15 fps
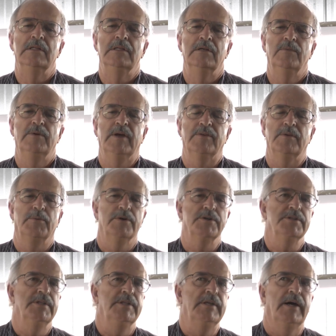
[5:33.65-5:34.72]
We have the person
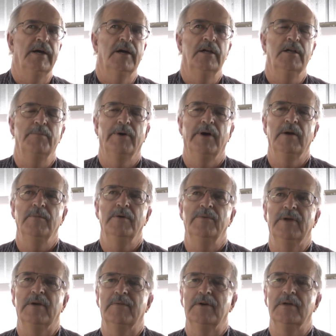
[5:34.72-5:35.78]
in the IR department, we have
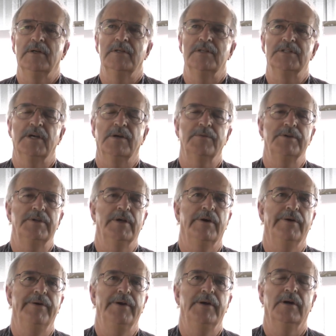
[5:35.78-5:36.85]
our
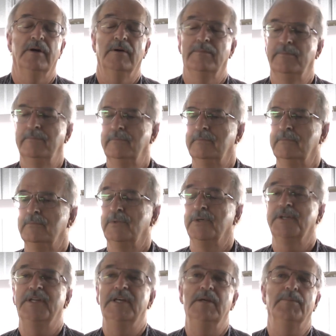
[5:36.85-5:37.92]
secretary, our
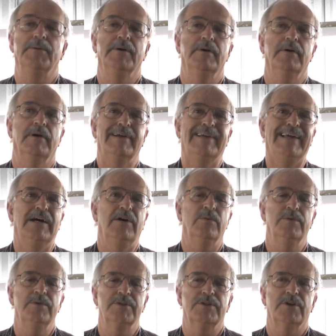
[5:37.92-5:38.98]
bookkeeper, our
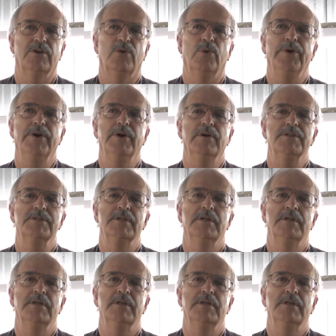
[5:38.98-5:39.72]
accountants, our lawyers.